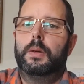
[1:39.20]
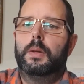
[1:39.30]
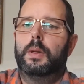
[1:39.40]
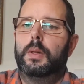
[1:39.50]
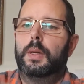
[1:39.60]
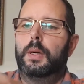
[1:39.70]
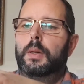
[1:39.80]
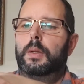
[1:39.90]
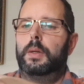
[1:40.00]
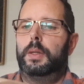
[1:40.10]
Like that,
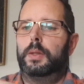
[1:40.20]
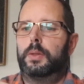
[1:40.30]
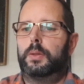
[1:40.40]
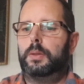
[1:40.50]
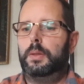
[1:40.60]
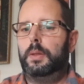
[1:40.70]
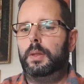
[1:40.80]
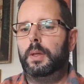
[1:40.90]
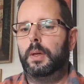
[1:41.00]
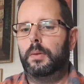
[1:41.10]
and it's
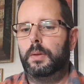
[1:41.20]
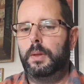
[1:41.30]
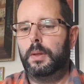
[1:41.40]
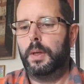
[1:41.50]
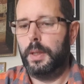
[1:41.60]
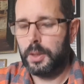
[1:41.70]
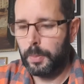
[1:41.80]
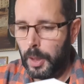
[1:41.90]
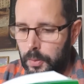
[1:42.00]
and it smells